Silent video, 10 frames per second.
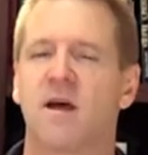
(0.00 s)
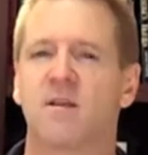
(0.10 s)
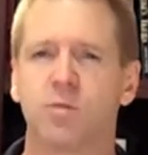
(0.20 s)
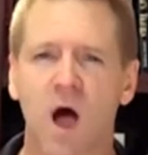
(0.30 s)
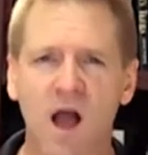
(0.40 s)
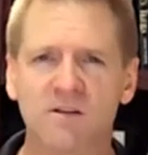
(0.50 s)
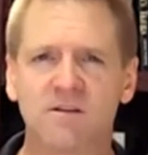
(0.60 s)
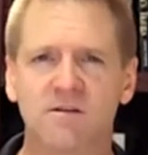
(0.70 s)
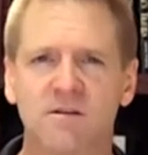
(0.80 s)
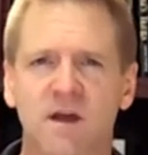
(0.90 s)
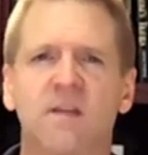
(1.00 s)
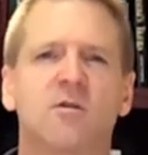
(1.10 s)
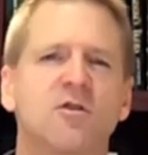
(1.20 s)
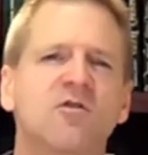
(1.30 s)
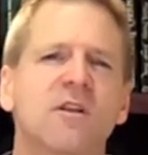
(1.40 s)
And the blocks,
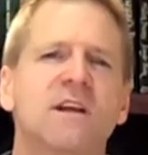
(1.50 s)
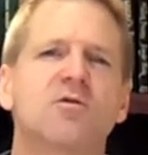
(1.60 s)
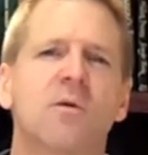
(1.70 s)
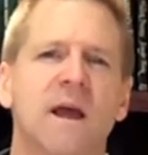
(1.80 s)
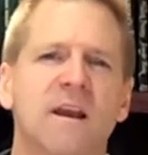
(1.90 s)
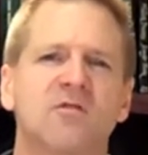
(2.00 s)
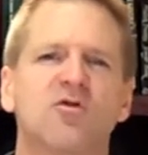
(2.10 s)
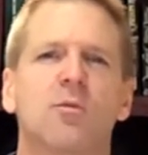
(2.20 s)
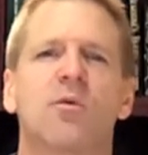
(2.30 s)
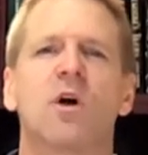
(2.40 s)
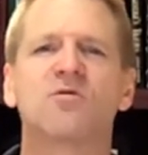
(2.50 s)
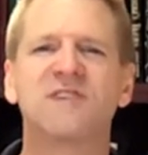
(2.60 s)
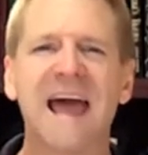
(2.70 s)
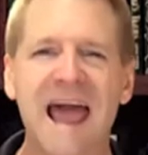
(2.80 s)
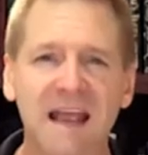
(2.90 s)
they're usually created to
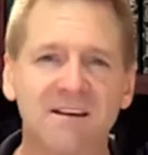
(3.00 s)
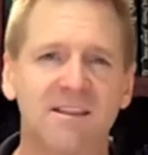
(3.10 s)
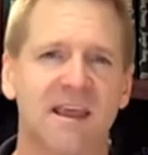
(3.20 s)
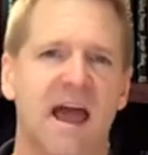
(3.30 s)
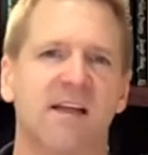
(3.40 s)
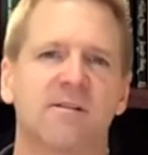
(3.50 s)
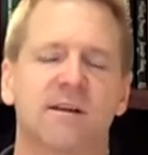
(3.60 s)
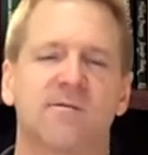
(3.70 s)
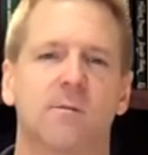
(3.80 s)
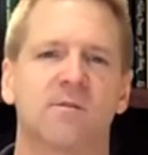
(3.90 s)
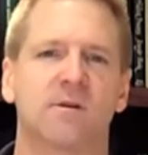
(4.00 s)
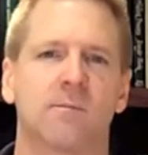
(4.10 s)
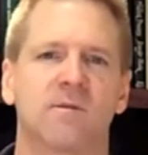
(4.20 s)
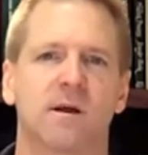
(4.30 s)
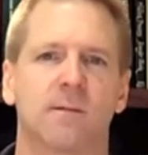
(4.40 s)
protect the athlete from
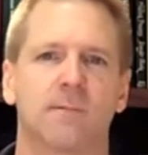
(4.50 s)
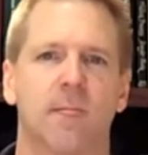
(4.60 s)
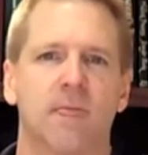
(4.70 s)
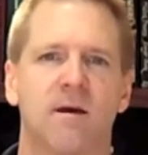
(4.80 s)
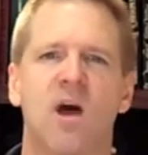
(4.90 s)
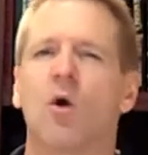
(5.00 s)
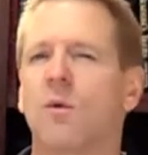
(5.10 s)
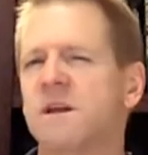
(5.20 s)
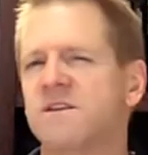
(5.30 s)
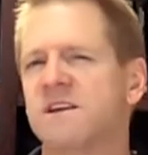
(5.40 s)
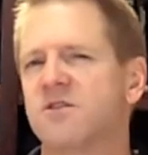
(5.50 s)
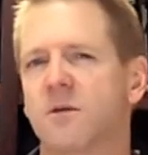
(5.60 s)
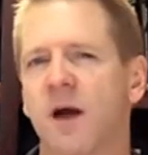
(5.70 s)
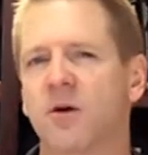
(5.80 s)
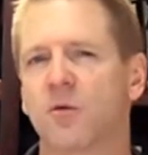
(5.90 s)
something. We teach
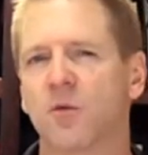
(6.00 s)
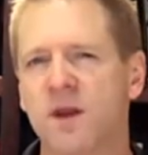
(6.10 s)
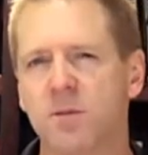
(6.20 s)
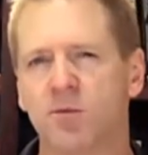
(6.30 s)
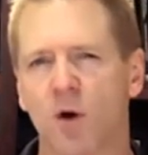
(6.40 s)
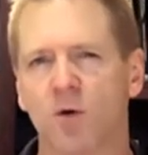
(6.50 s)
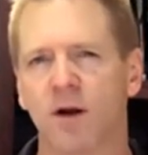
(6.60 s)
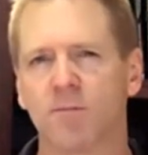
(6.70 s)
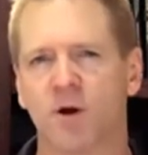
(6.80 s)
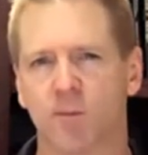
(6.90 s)
them how to reprogram